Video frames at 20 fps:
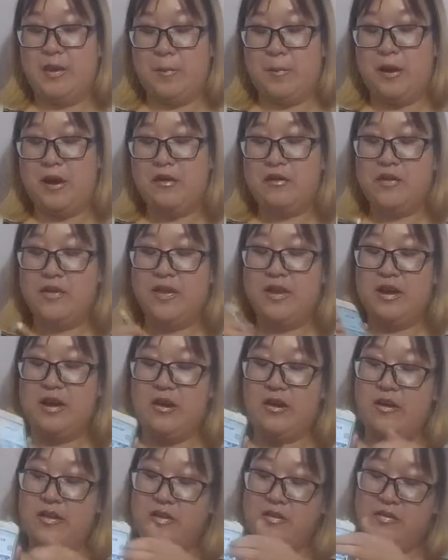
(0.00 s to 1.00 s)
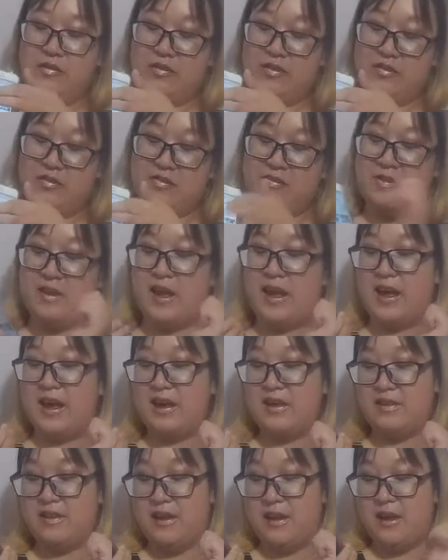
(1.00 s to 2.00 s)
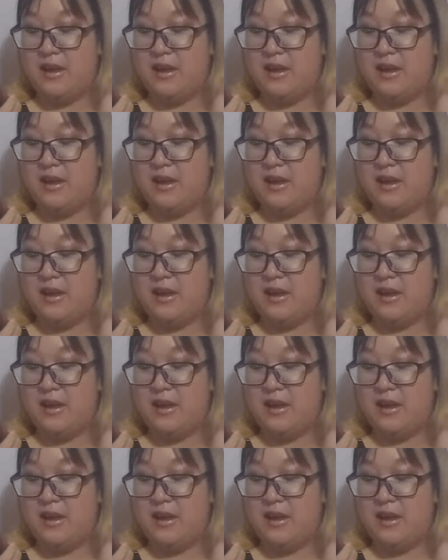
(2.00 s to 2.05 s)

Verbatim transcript: apparently according to the site,